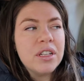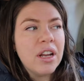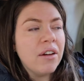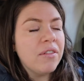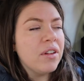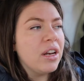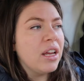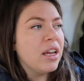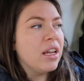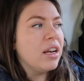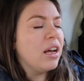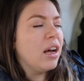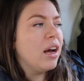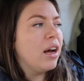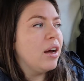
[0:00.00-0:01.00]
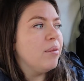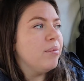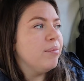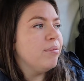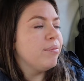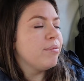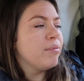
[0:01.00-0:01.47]
stuff in it.
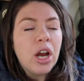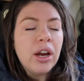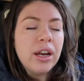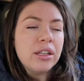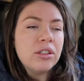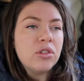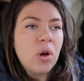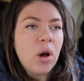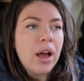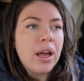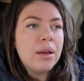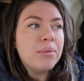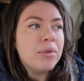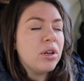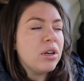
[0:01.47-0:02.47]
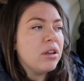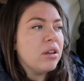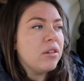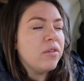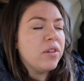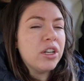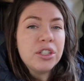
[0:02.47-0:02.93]
Um, alright, so I'm
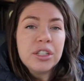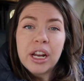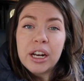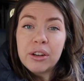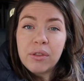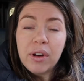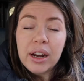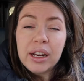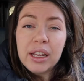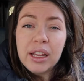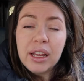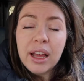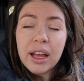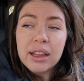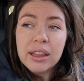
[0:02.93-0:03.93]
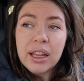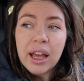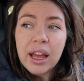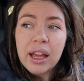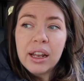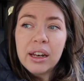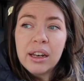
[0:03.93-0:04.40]
gonna finish getting ready and
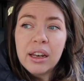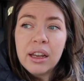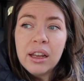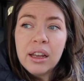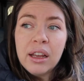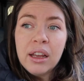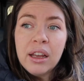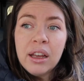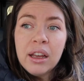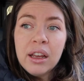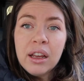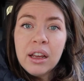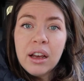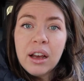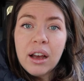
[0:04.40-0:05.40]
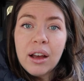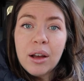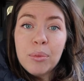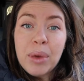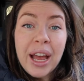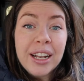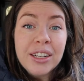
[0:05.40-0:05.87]
then
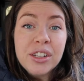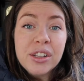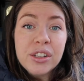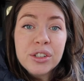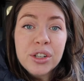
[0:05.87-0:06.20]
um, head to the